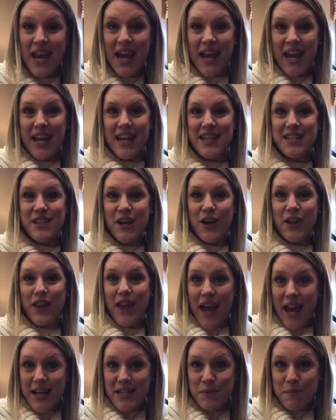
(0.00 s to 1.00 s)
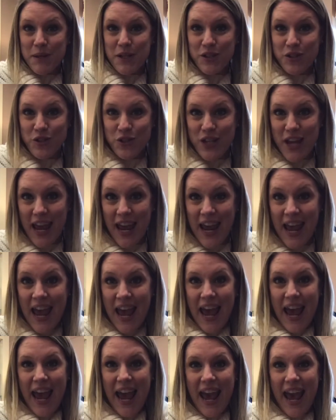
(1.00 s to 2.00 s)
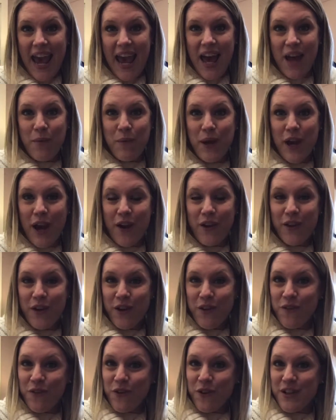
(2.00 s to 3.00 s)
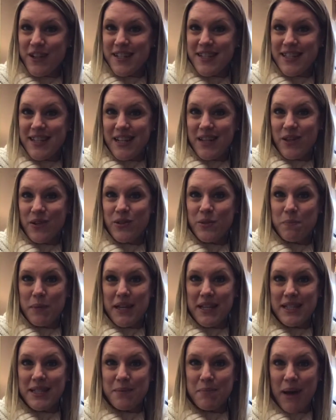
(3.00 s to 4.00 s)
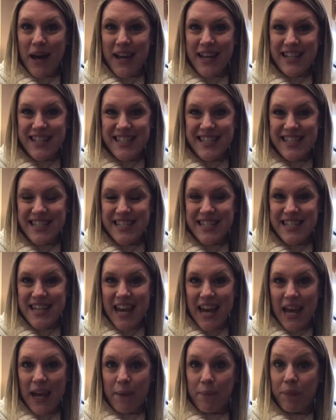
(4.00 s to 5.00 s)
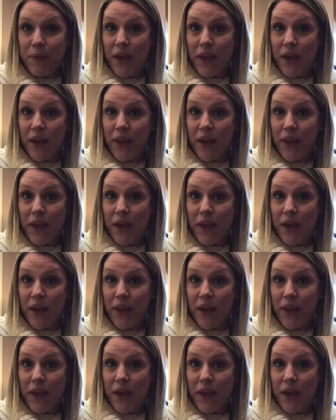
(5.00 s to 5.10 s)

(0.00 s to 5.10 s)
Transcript: It is our last picture day, and we are looking forward to seeing those big smiles today.